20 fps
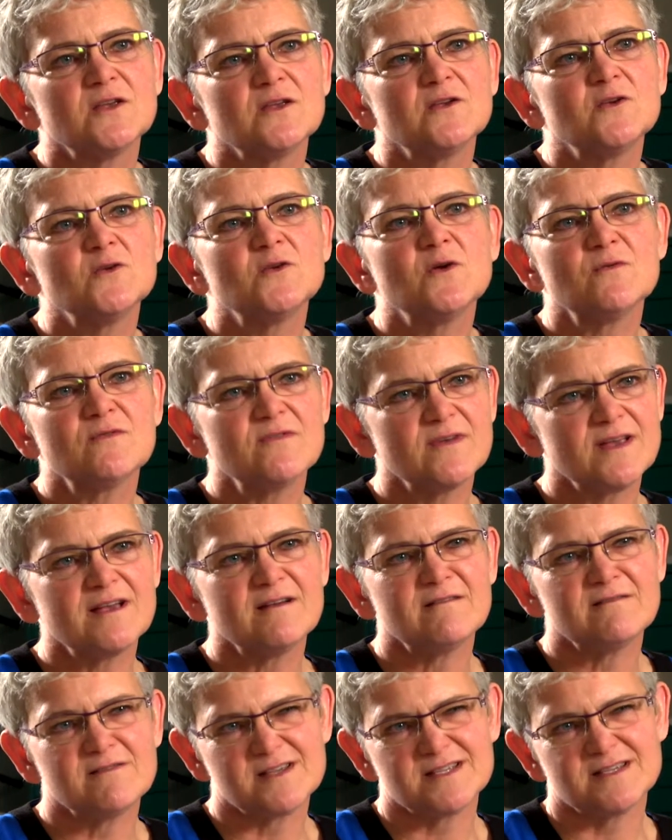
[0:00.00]
you don't think
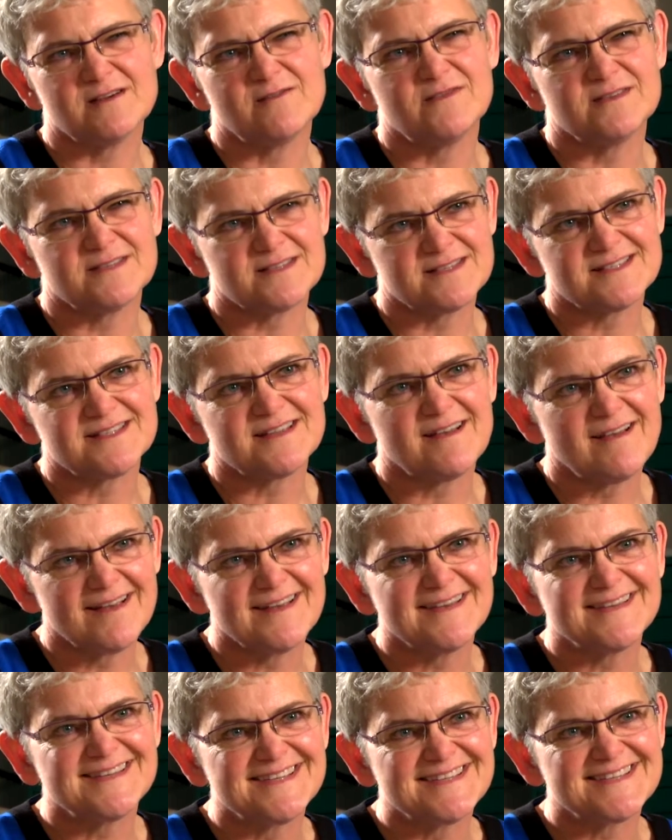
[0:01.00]
of yourself as a
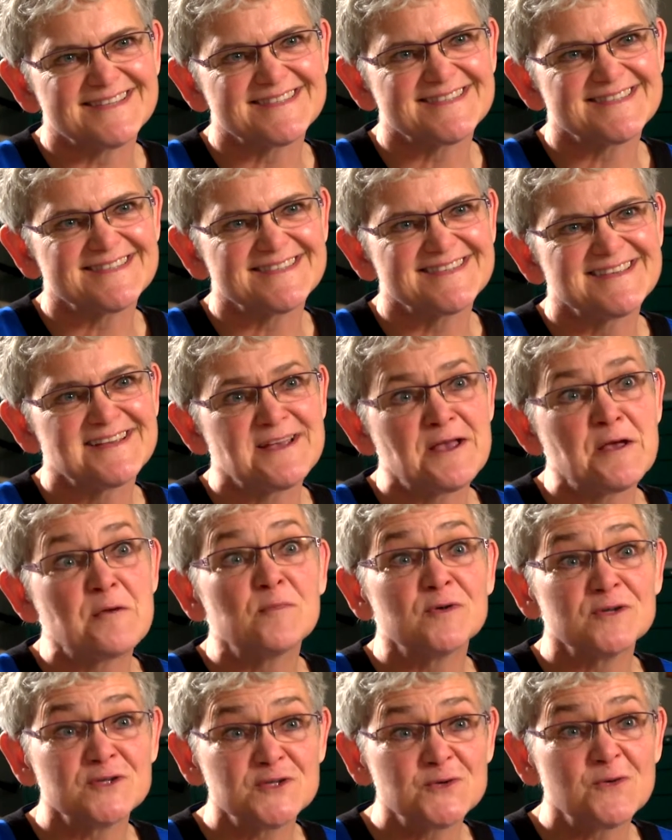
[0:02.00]
scientist,
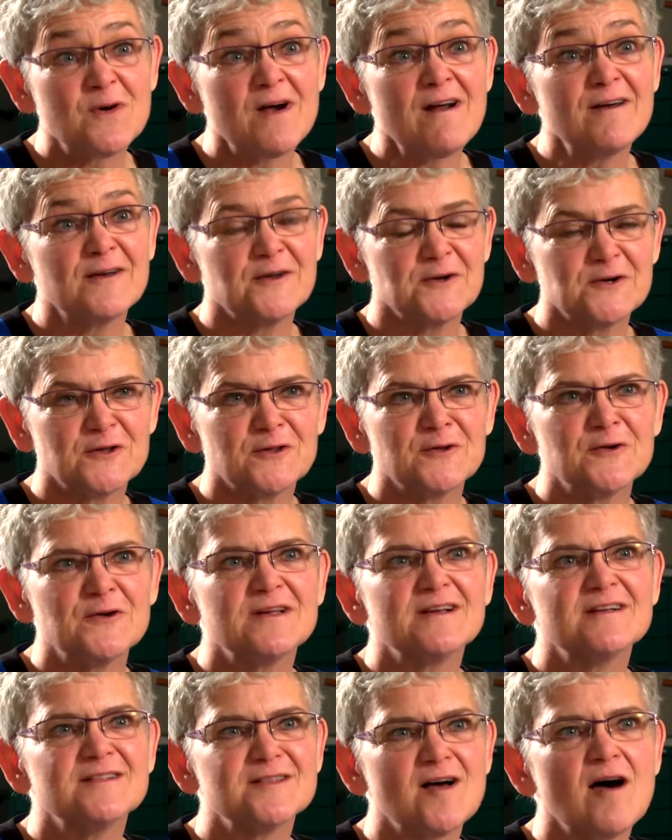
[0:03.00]
but you are, you're
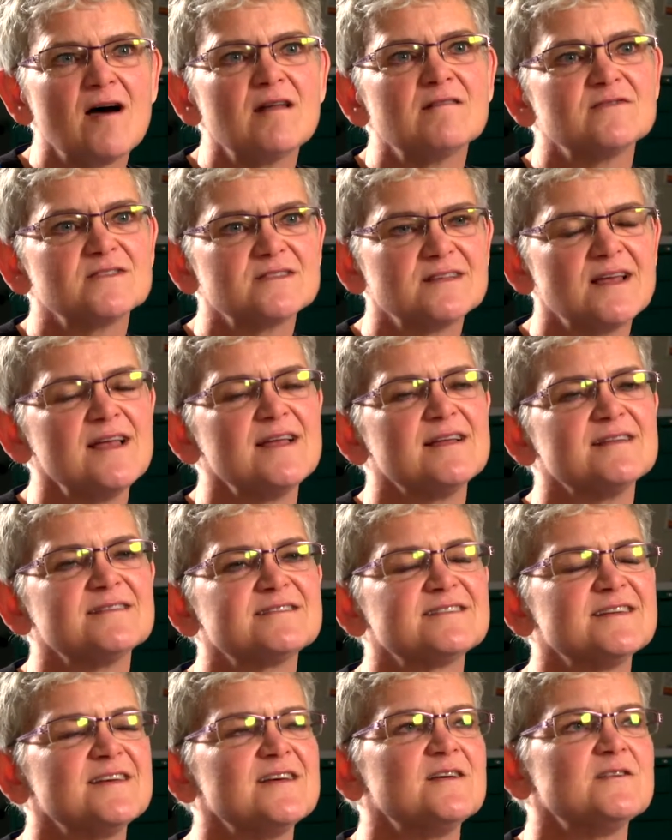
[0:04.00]
learning a lot of
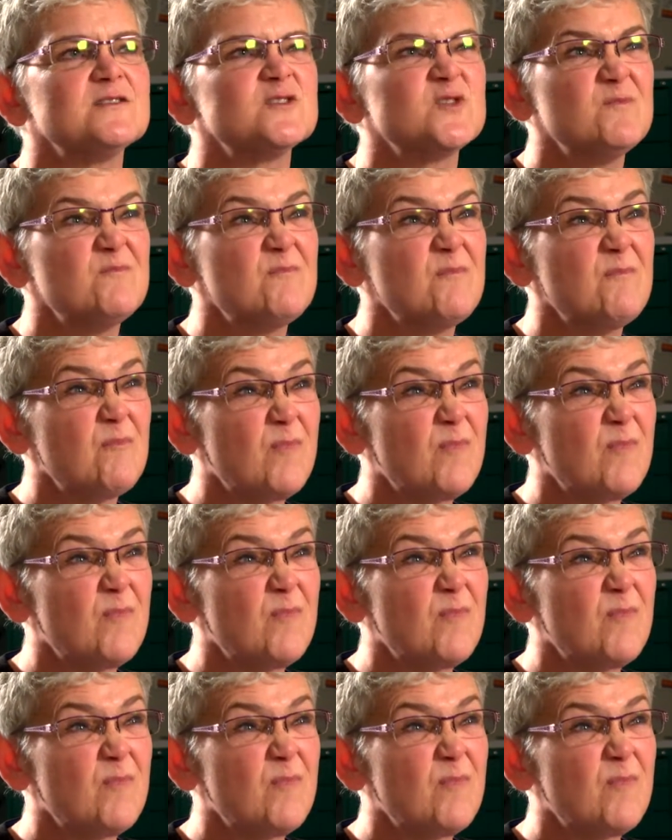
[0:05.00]
science. So